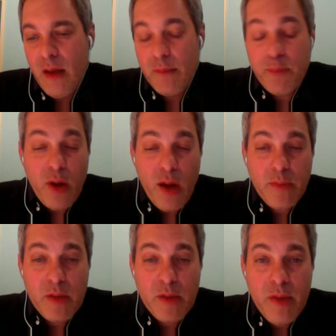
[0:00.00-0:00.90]

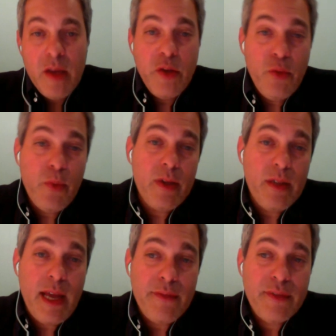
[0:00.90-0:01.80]
problem, you
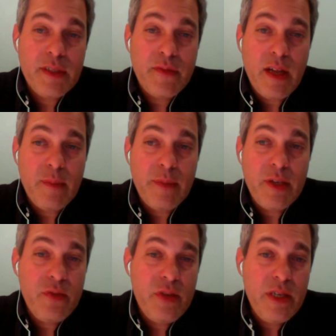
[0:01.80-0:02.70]
really have to develop a
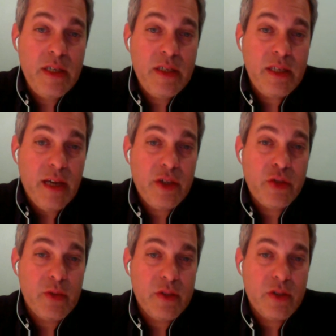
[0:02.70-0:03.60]
unique
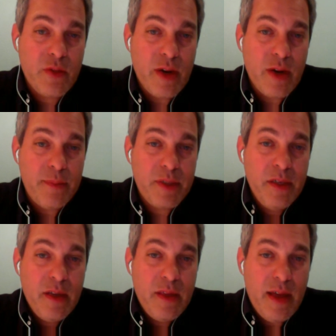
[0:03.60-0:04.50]
sexual script
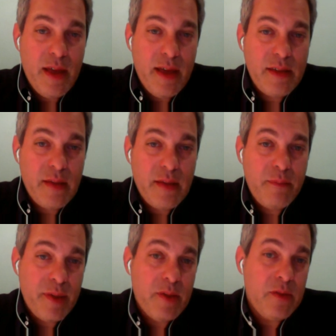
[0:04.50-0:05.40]

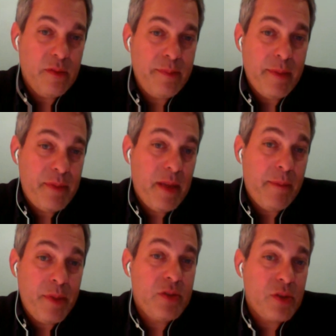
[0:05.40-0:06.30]

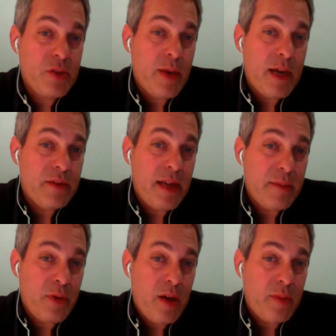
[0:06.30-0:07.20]
that builds around
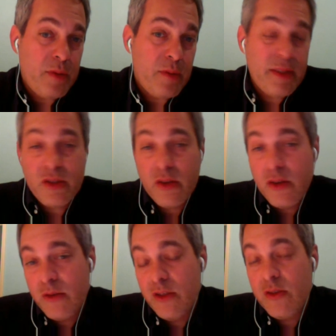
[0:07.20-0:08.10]
that problem. And so
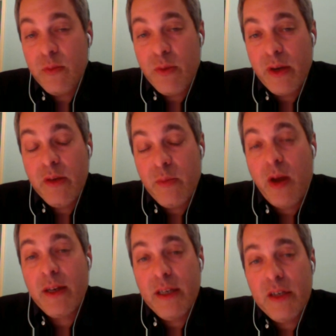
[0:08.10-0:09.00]
you do. You
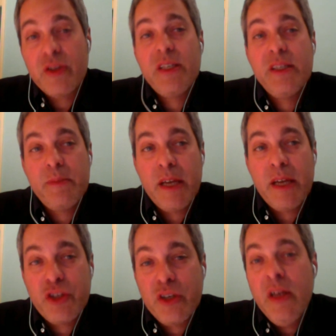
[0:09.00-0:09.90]
brought an interesting
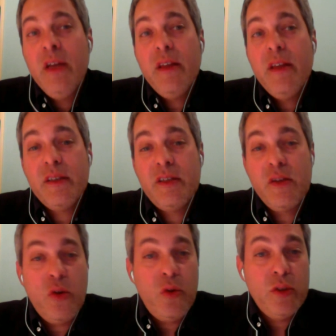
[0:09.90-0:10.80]
dimension. This is
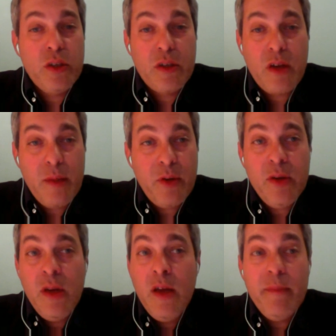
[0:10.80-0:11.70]
an older
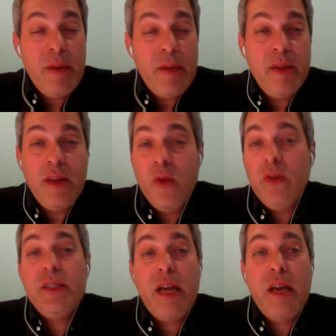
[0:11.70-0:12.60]
couple. Maybe the
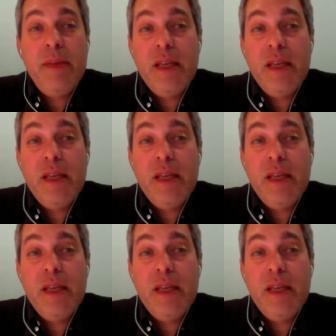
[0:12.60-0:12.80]
only time he